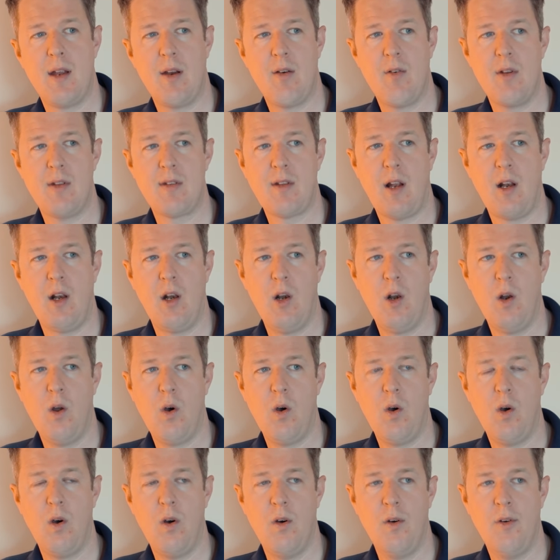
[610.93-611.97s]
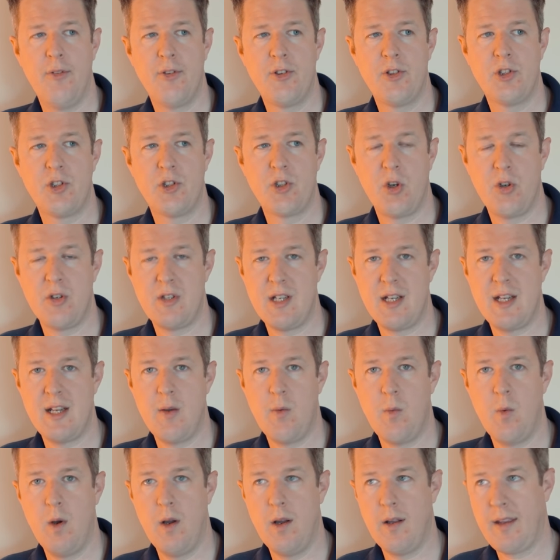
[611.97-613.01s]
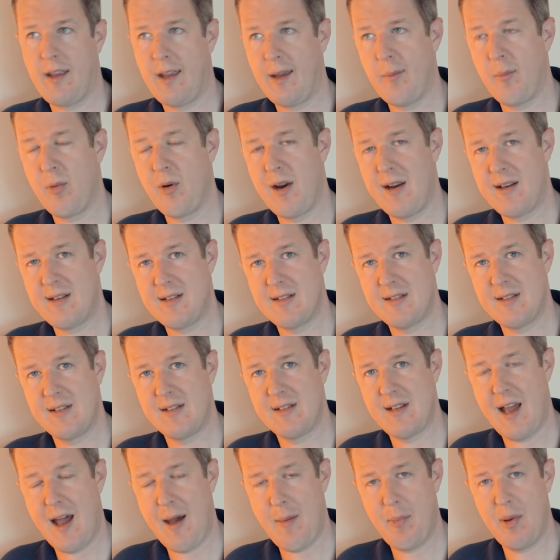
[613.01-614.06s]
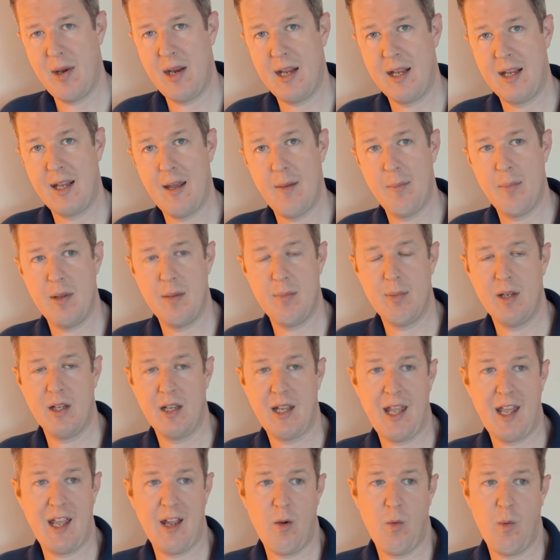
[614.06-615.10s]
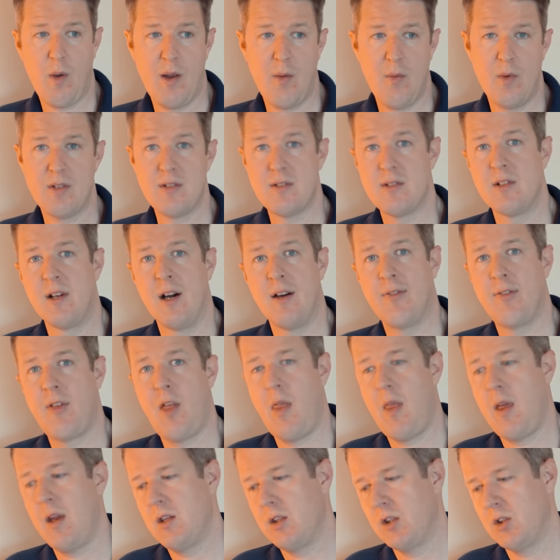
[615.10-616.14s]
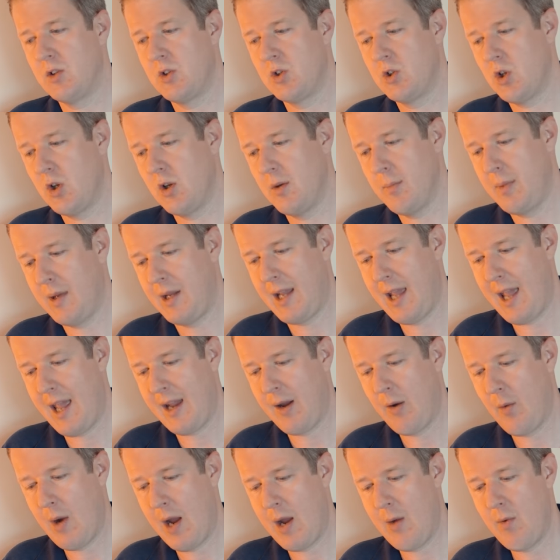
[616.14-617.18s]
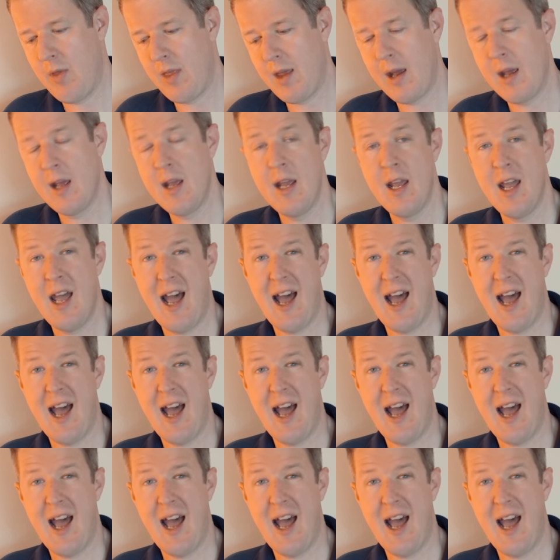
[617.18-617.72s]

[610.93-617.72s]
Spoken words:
There is a lot of shoddy working practices happening, and people are getting away with stuff that they just shouldn't be getting away with it.